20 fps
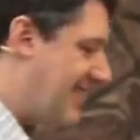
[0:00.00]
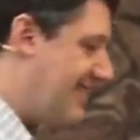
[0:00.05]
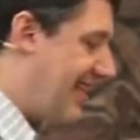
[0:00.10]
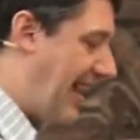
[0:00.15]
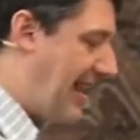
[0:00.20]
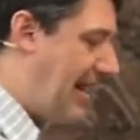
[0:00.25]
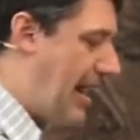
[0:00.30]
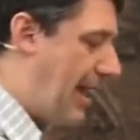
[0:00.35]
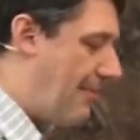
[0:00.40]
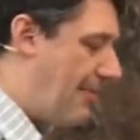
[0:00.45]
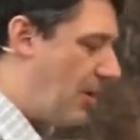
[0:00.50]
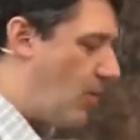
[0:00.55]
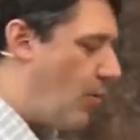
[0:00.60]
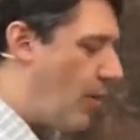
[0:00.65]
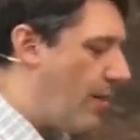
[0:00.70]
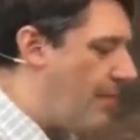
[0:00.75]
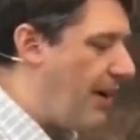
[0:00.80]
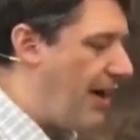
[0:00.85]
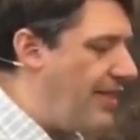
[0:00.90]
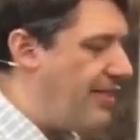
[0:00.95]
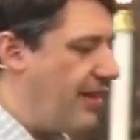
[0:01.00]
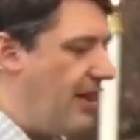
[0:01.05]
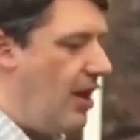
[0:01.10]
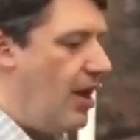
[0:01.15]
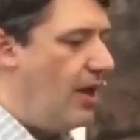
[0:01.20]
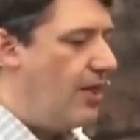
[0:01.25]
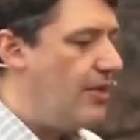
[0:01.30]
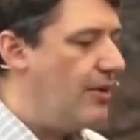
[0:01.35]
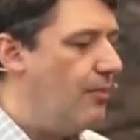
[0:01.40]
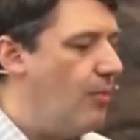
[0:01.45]
dynamic whereby
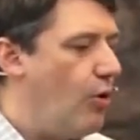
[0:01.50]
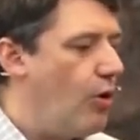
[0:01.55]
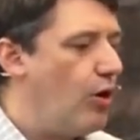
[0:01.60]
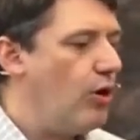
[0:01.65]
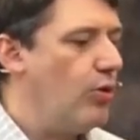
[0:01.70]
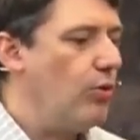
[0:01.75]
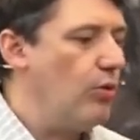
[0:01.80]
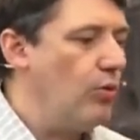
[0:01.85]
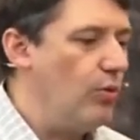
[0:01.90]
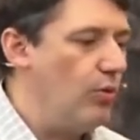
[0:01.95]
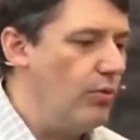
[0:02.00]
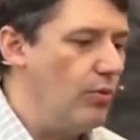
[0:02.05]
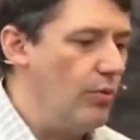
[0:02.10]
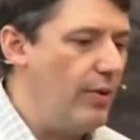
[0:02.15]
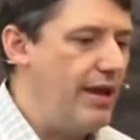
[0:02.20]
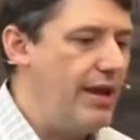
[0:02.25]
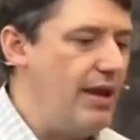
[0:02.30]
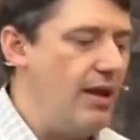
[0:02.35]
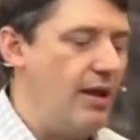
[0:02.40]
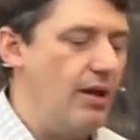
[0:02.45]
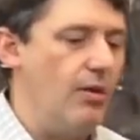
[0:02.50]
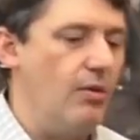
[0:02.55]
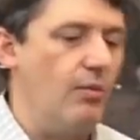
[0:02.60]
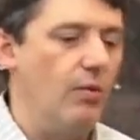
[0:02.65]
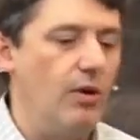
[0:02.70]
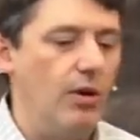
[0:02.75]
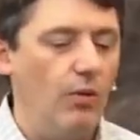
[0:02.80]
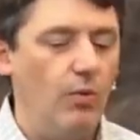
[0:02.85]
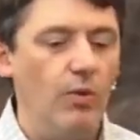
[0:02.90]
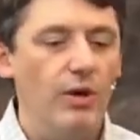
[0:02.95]

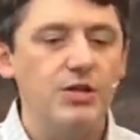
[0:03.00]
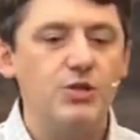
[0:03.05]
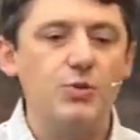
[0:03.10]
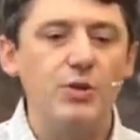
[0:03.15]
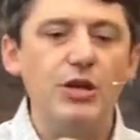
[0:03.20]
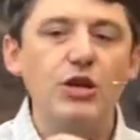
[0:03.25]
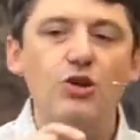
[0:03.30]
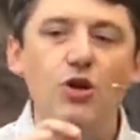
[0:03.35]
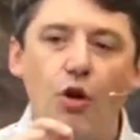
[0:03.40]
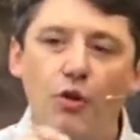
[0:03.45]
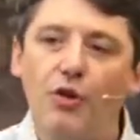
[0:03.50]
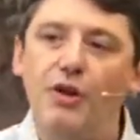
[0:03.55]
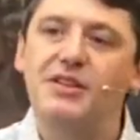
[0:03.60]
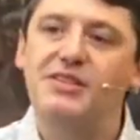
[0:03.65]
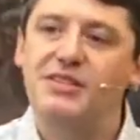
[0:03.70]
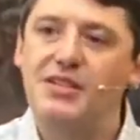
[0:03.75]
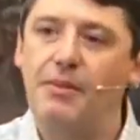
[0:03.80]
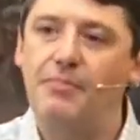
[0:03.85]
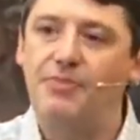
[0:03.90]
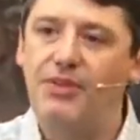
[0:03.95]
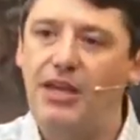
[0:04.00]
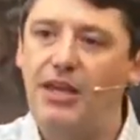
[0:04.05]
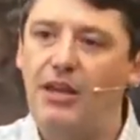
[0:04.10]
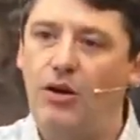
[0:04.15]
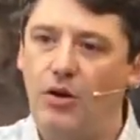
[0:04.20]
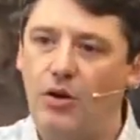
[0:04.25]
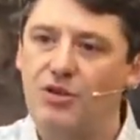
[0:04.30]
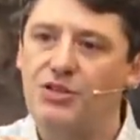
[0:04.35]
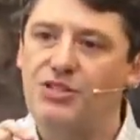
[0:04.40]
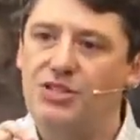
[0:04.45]
once we notice something
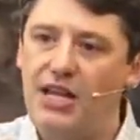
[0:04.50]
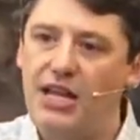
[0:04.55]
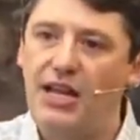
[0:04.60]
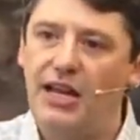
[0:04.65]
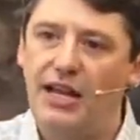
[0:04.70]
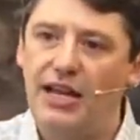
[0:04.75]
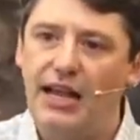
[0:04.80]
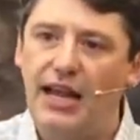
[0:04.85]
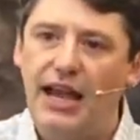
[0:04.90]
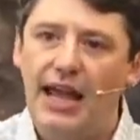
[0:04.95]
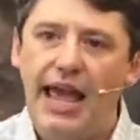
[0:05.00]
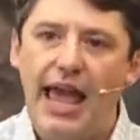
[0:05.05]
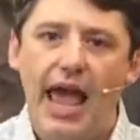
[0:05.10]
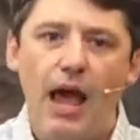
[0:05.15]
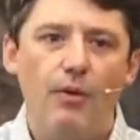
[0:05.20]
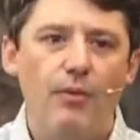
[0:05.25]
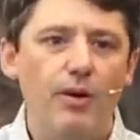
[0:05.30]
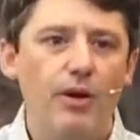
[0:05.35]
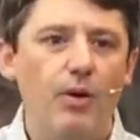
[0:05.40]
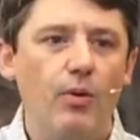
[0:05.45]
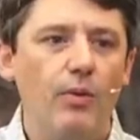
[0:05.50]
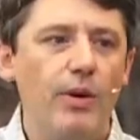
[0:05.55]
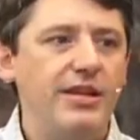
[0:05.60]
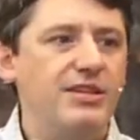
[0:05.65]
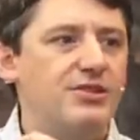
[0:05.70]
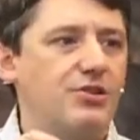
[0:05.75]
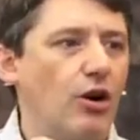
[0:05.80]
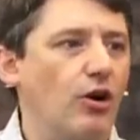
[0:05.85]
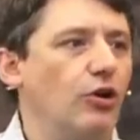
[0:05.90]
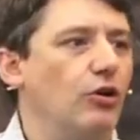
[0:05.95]
or see it, and we
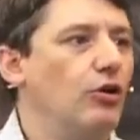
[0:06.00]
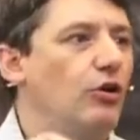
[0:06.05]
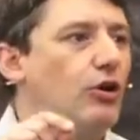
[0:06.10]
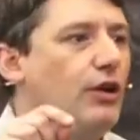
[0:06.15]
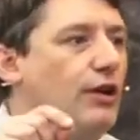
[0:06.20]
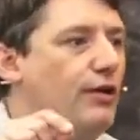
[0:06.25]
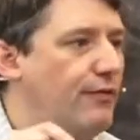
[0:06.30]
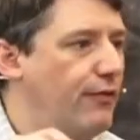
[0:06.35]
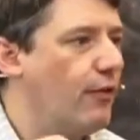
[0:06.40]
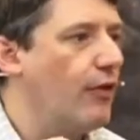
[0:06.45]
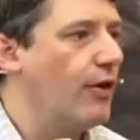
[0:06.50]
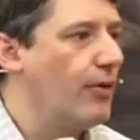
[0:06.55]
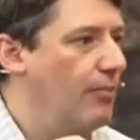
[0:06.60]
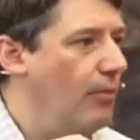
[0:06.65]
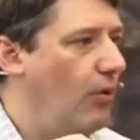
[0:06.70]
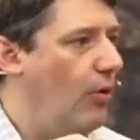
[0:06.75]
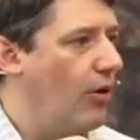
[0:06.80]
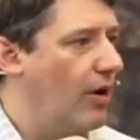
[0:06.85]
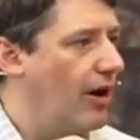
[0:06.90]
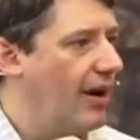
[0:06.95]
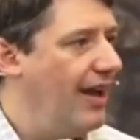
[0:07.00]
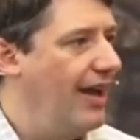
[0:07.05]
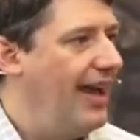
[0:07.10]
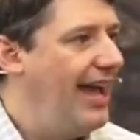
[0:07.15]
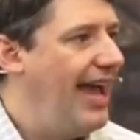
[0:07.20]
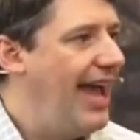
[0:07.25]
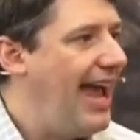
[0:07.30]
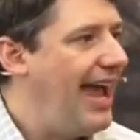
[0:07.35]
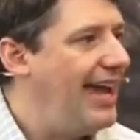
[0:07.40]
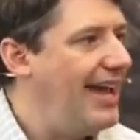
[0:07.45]
start looking for it more.
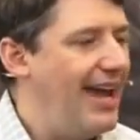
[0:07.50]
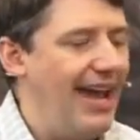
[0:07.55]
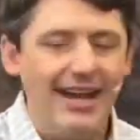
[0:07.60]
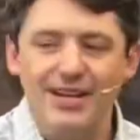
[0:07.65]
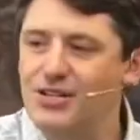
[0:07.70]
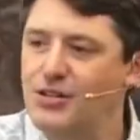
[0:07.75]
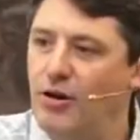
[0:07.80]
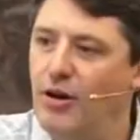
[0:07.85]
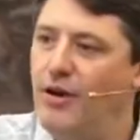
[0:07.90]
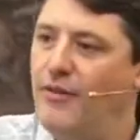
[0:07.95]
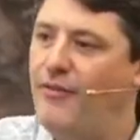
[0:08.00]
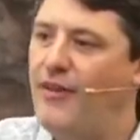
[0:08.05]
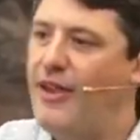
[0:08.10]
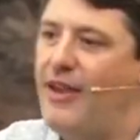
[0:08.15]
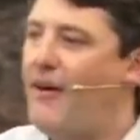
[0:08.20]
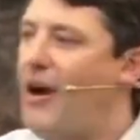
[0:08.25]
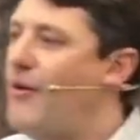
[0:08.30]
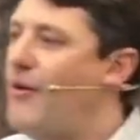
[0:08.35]
And so if I